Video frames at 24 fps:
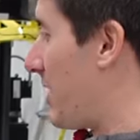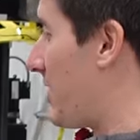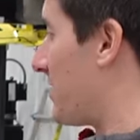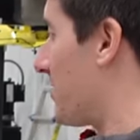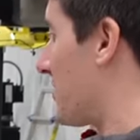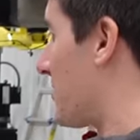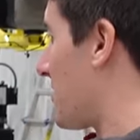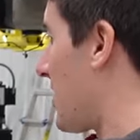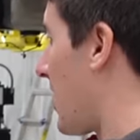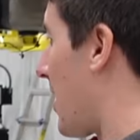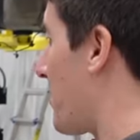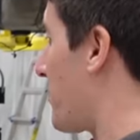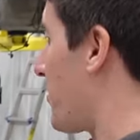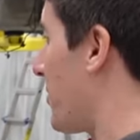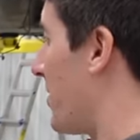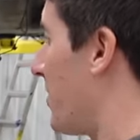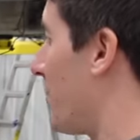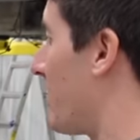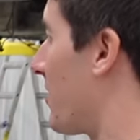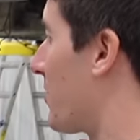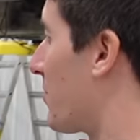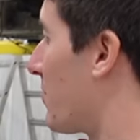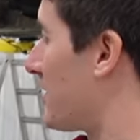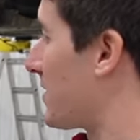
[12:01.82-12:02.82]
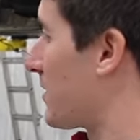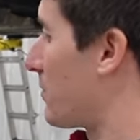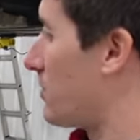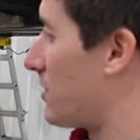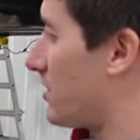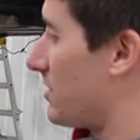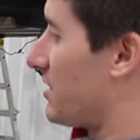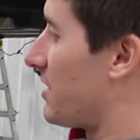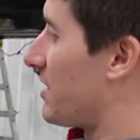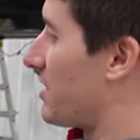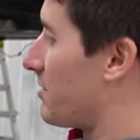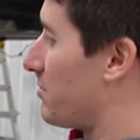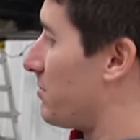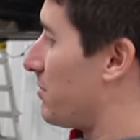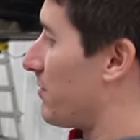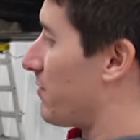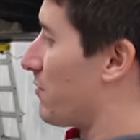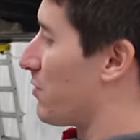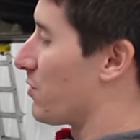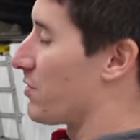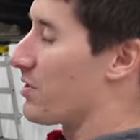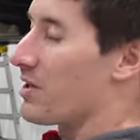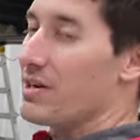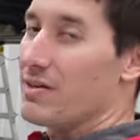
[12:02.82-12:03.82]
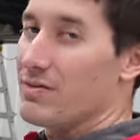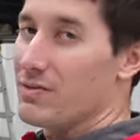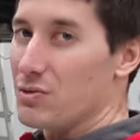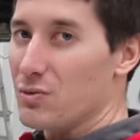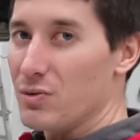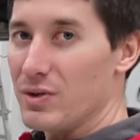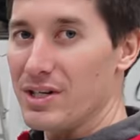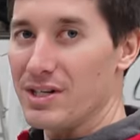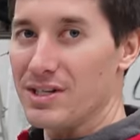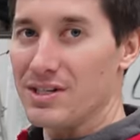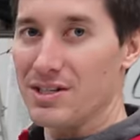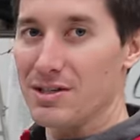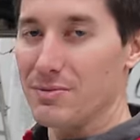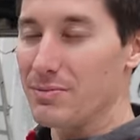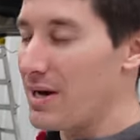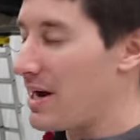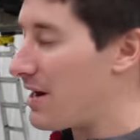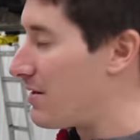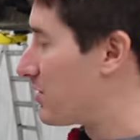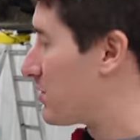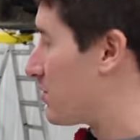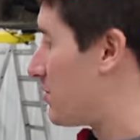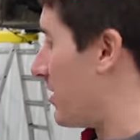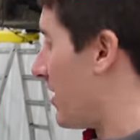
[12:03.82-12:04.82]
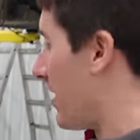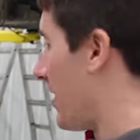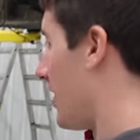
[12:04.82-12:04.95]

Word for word: had to stop there. Otherwise, I would have done them before they even went into the mounts. But